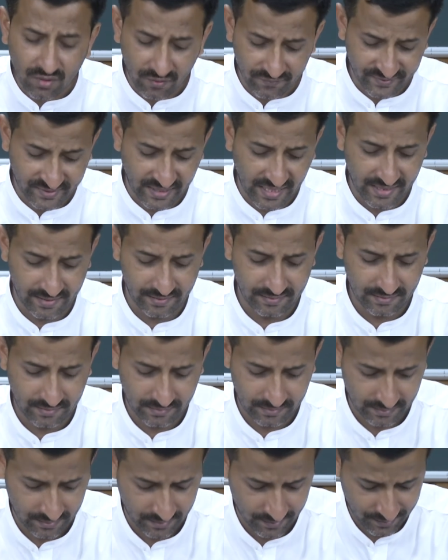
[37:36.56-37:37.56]
of
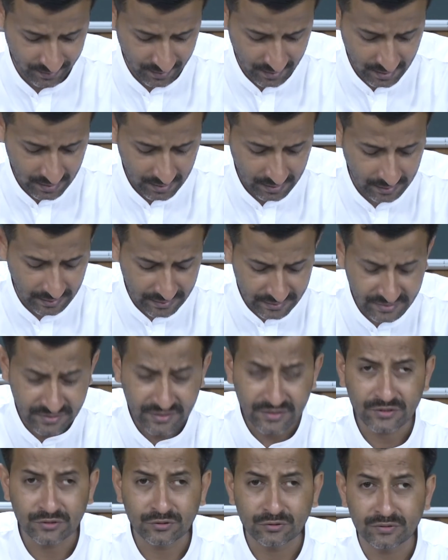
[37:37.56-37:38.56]
science
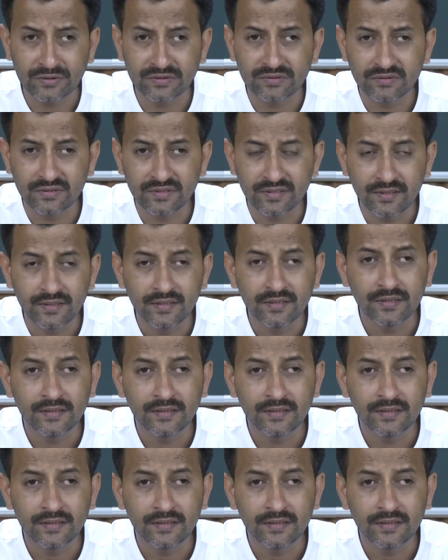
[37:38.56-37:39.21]
consists in the